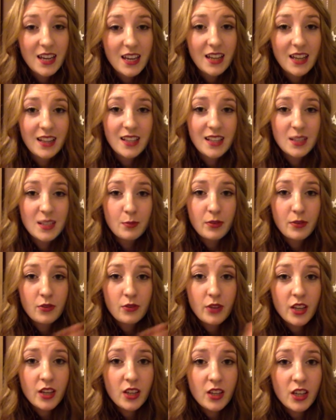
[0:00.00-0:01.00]
Let's be
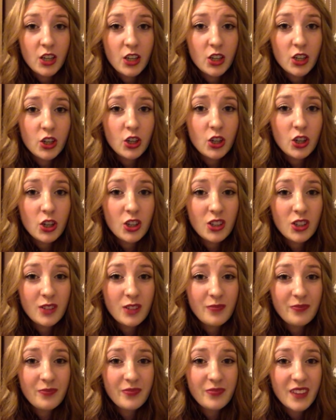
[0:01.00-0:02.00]
real here, girl.
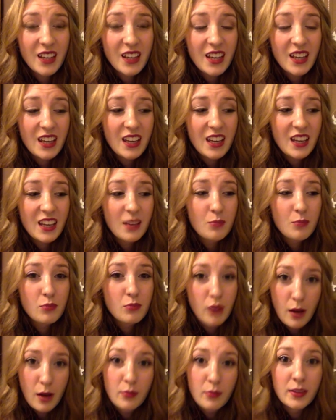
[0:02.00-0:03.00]

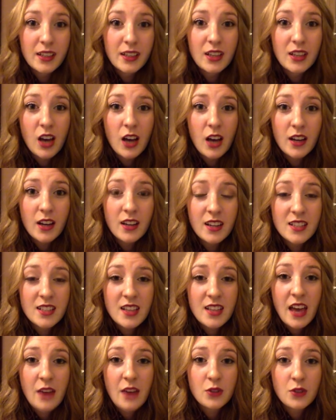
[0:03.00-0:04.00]
Probably not, unless
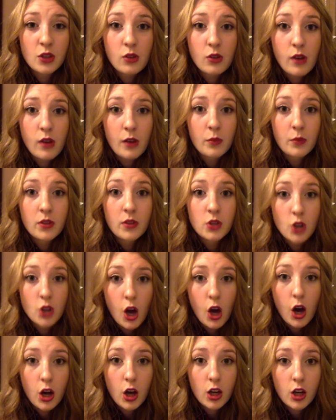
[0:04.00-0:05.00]
I have to go out with the
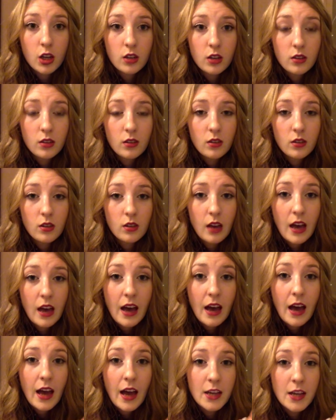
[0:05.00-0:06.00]
dog.
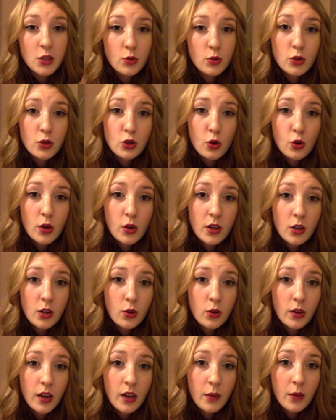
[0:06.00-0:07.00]
I do enjoy
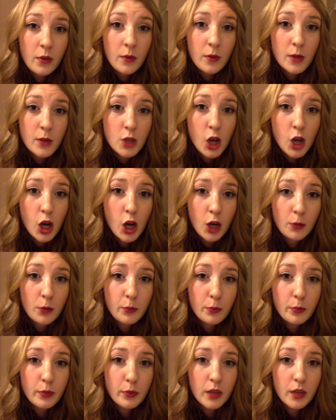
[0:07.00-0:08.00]
going out with my dog,
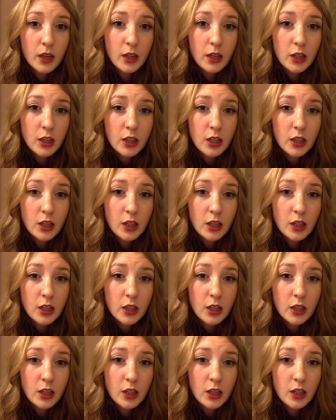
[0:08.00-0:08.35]
but